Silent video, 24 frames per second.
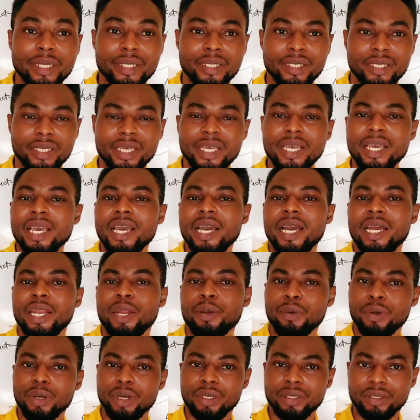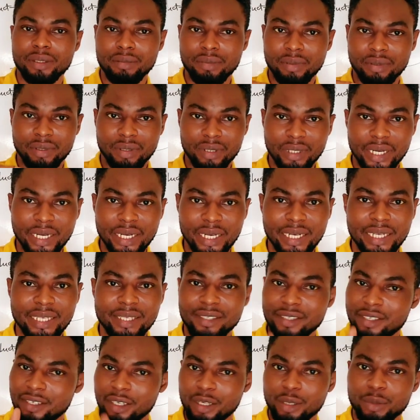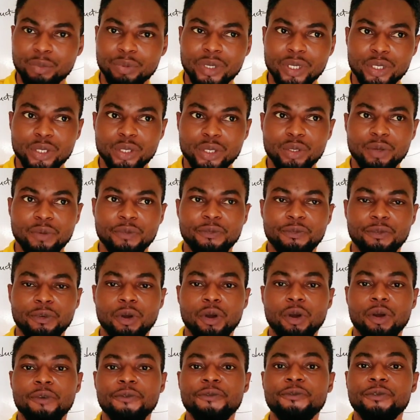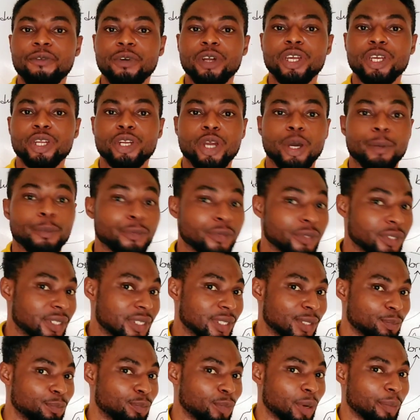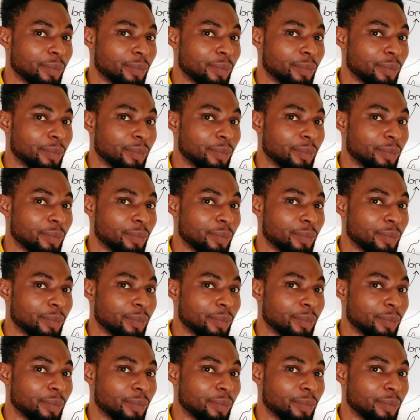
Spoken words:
And I want to greatly celebrate you for following up to this moment.